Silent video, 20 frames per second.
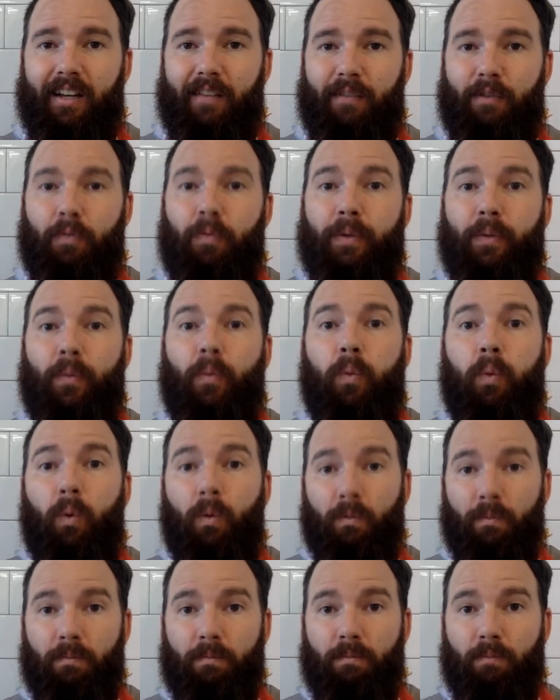
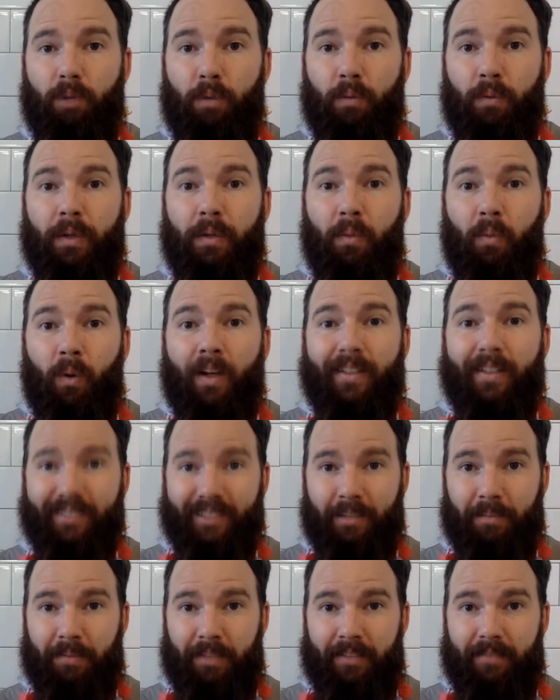When we want
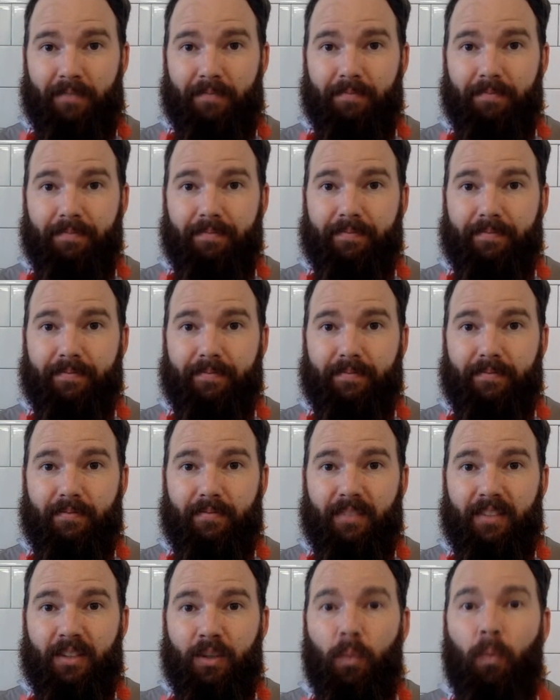something,
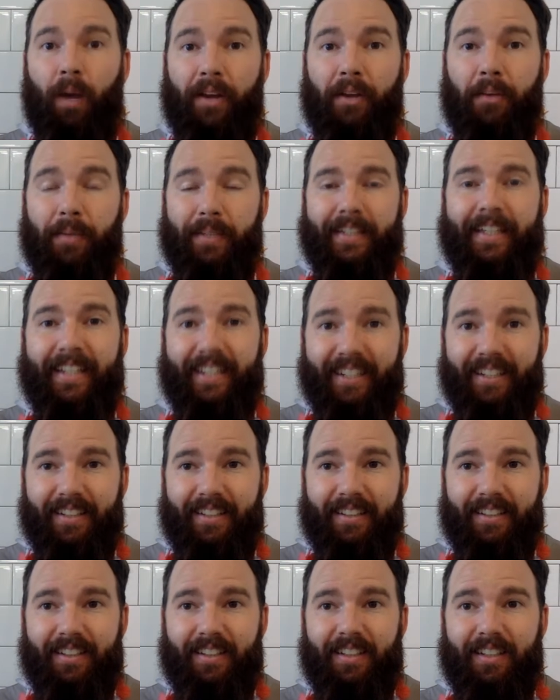the way that we get
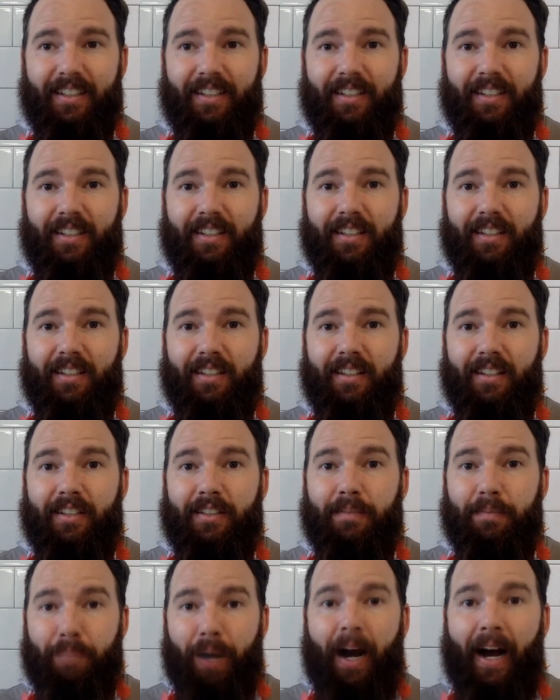it
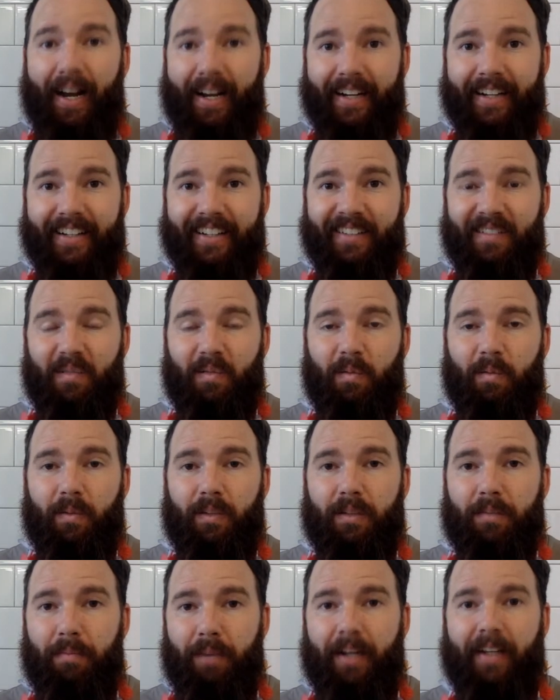is buying it
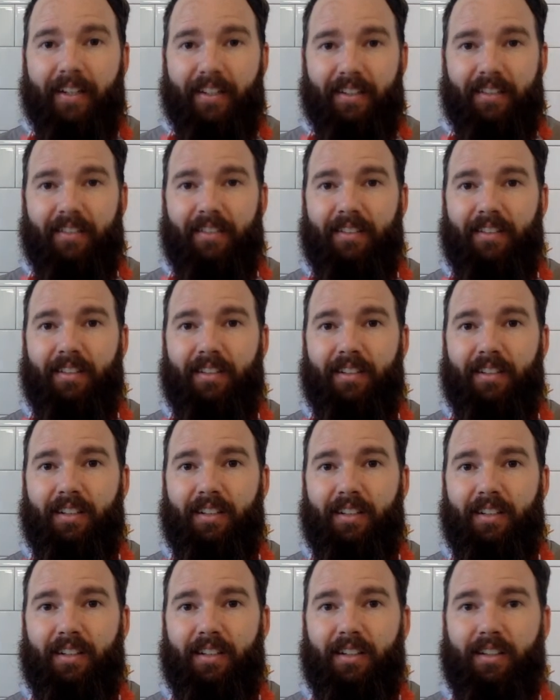with money.
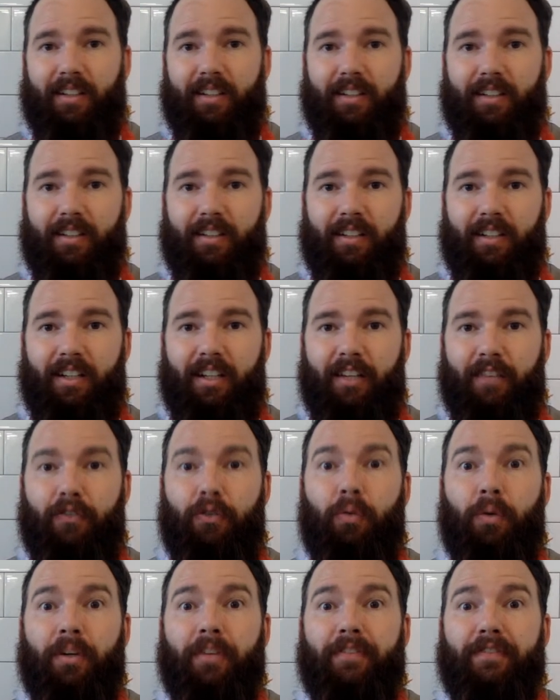If
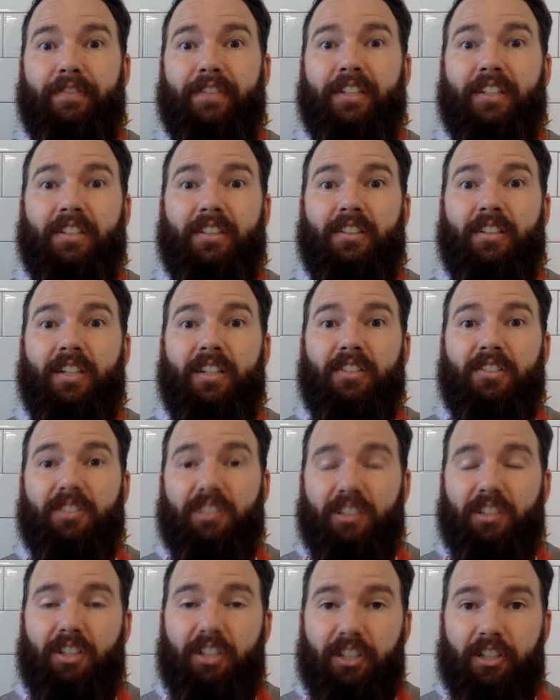we want to feel
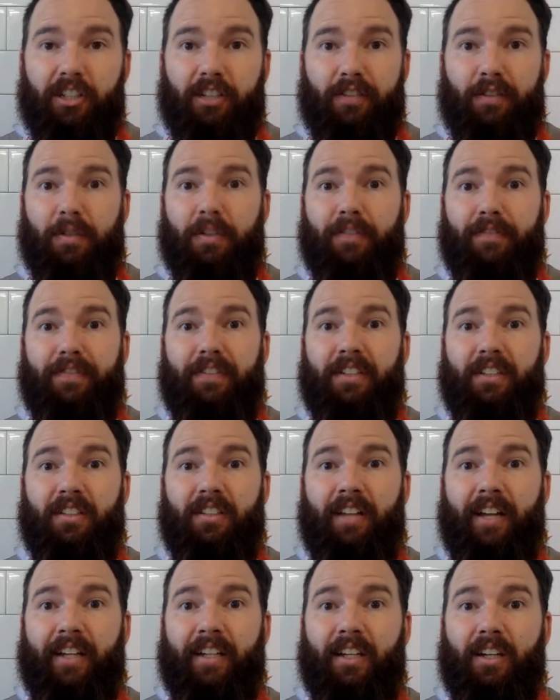secure, if we want to
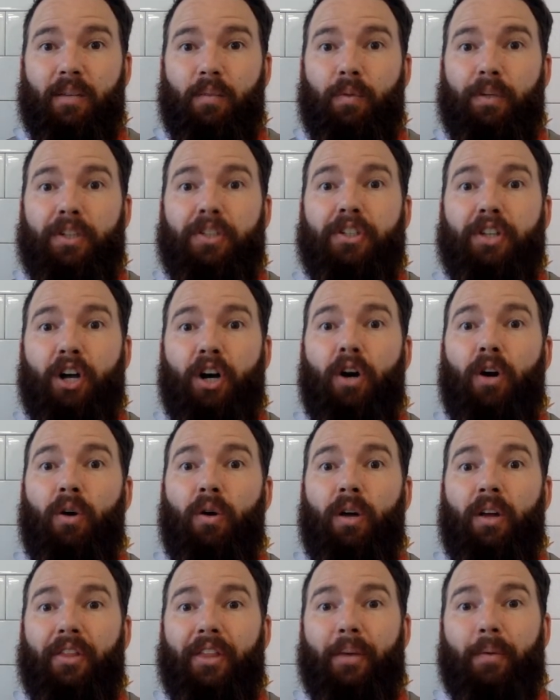feel like we
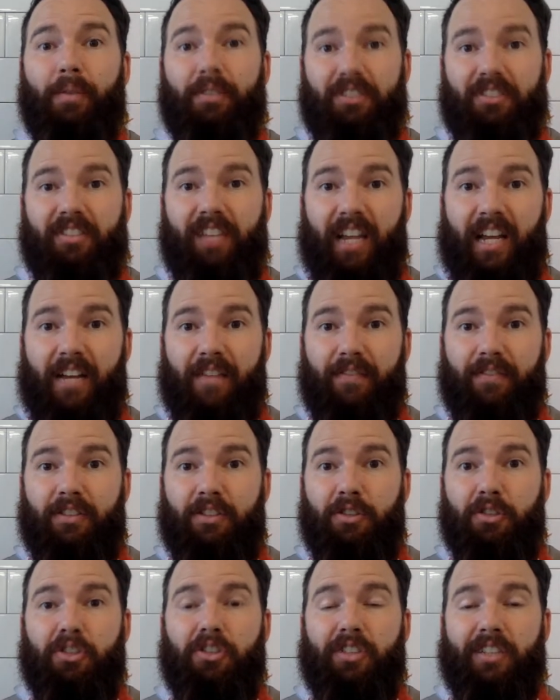know that we're safe,
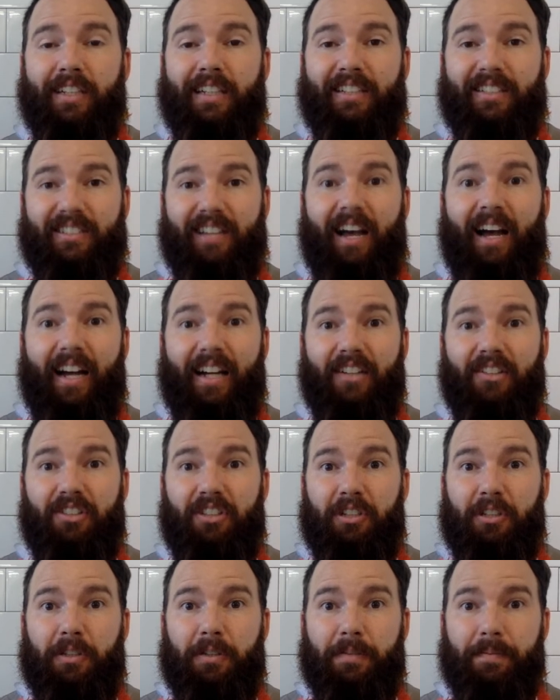usually that's tied
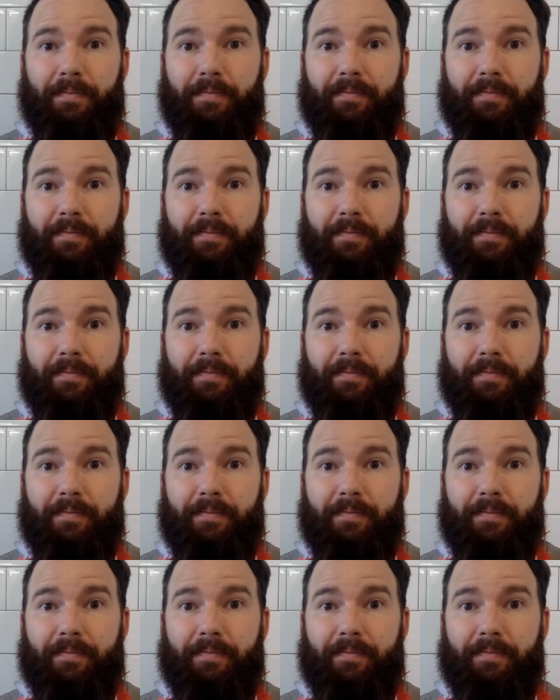to,